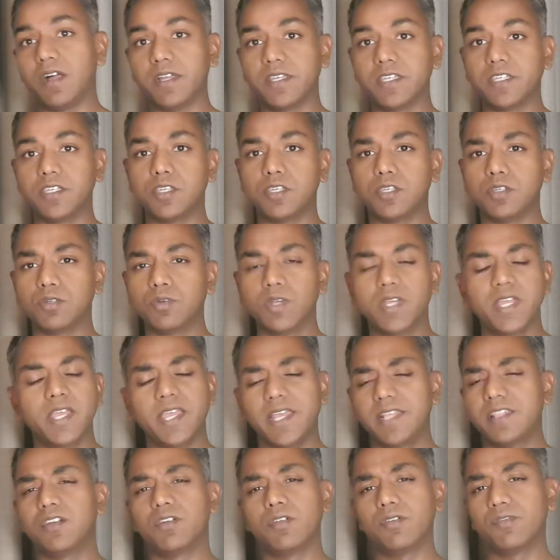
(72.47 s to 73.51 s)
IQ,
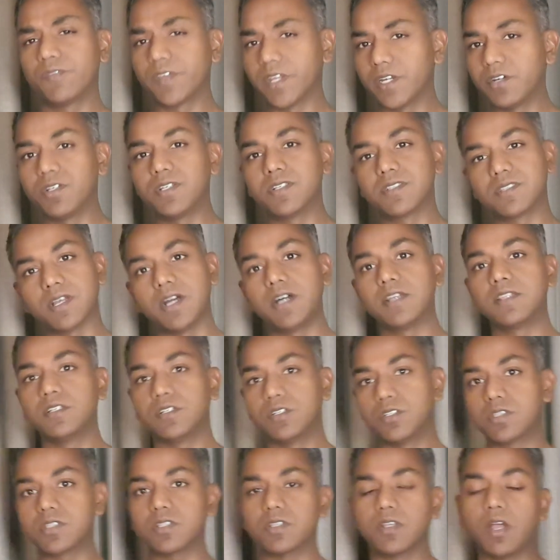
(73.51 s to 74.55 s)
and there are various
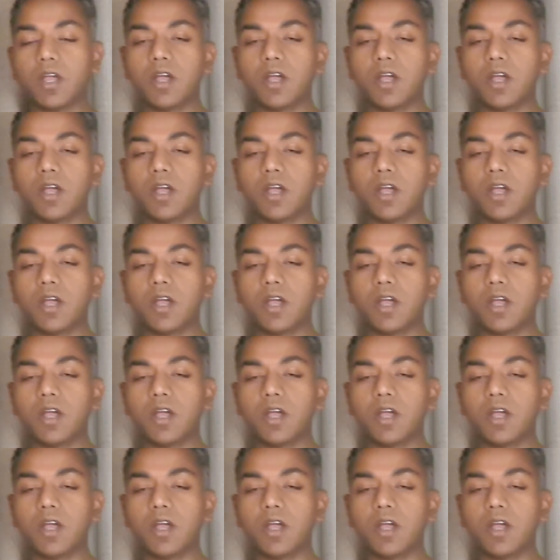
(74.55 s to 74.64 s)
others